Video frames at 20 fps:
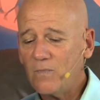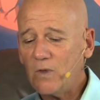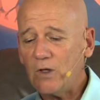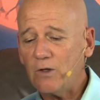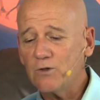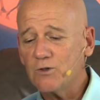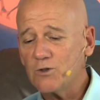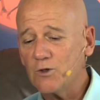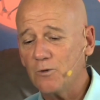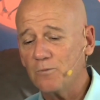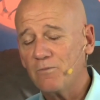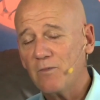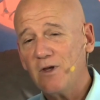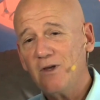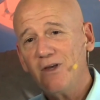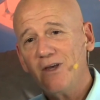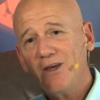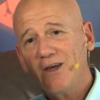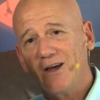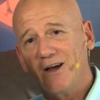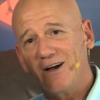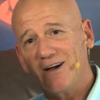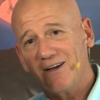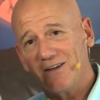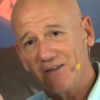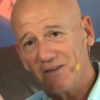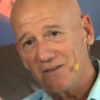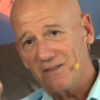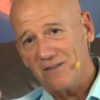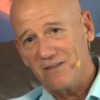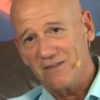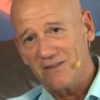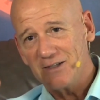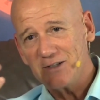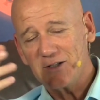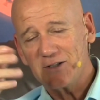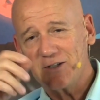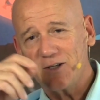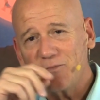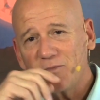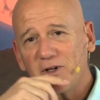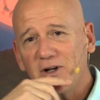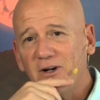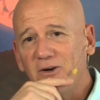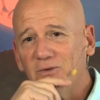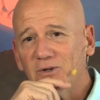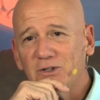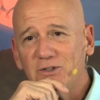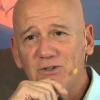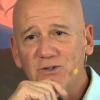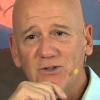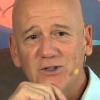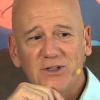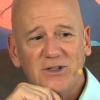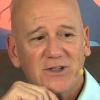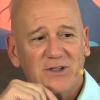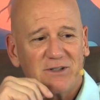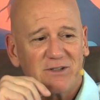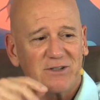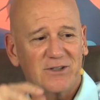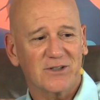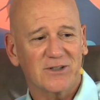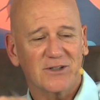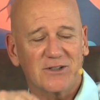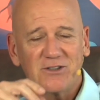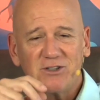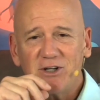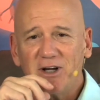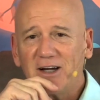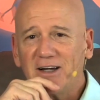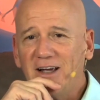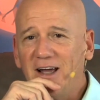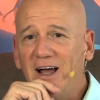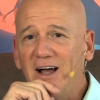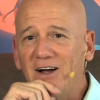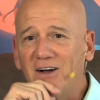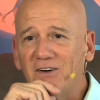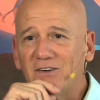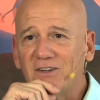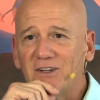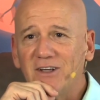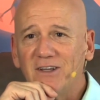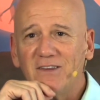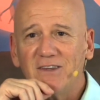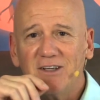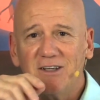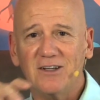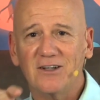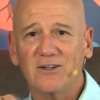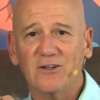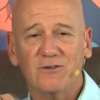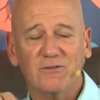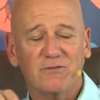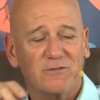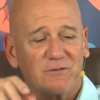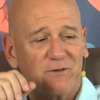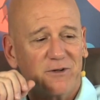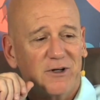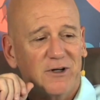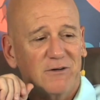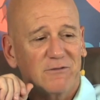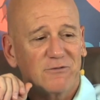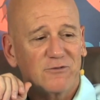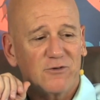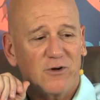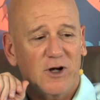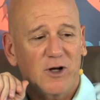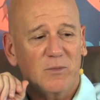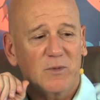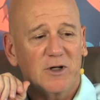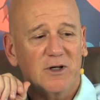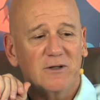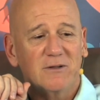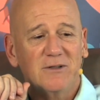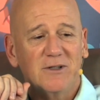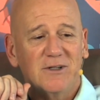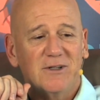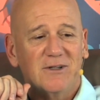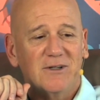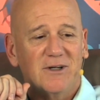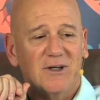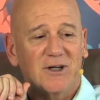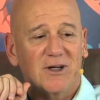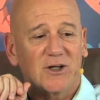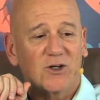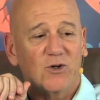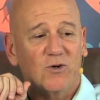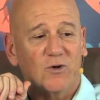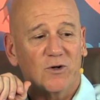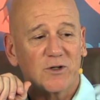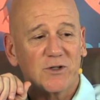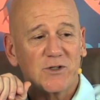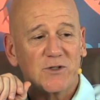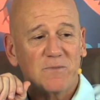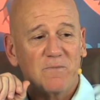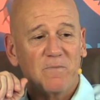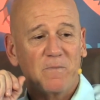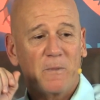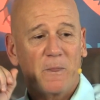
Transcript: So this is something I want you to check out in the end of trauma course.